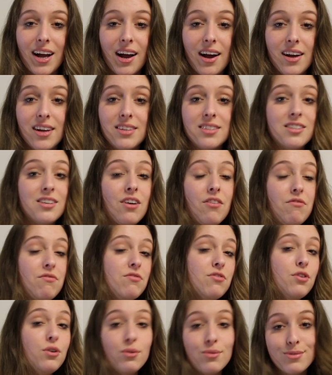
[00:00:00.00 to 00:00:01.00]
And
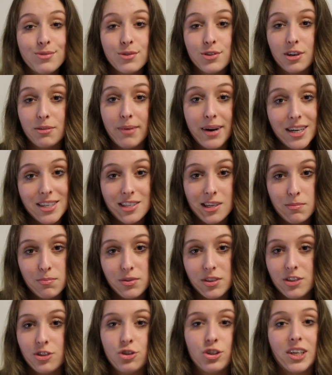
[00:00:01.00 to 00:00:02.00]
those are my
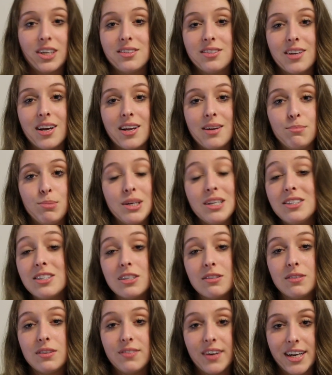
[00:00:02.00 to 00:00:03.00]
tips and tricks and
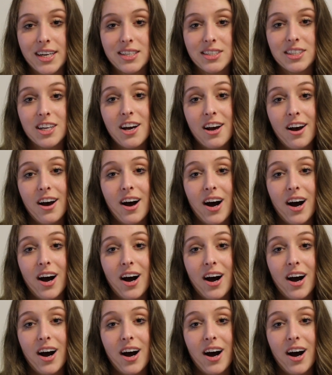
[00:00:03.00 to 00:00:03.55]
pieces of advice